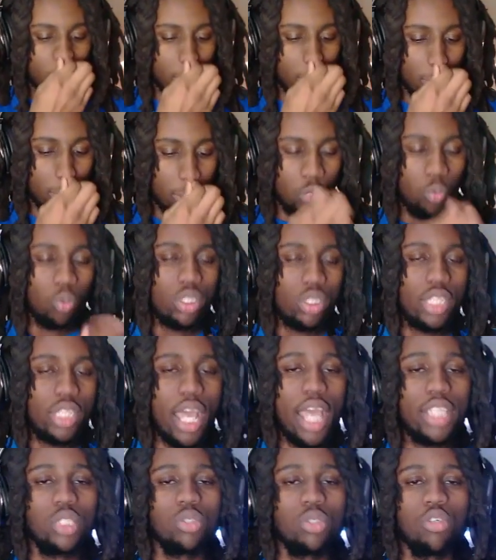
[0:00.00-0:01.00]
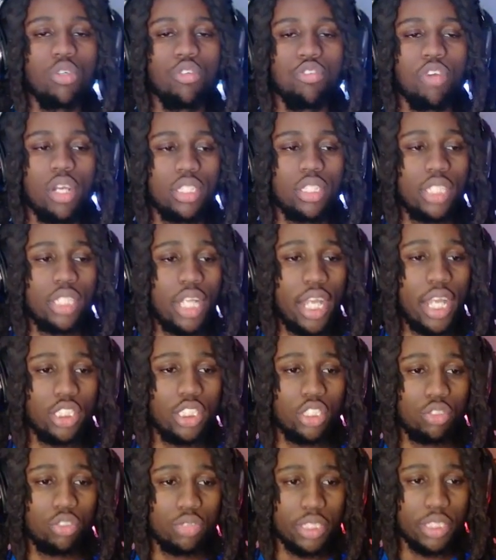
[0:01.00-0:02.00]
What the actual fuck did I just
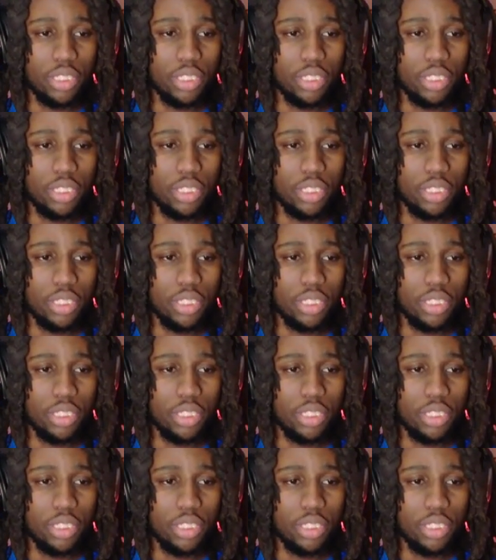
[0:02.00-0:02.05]
read?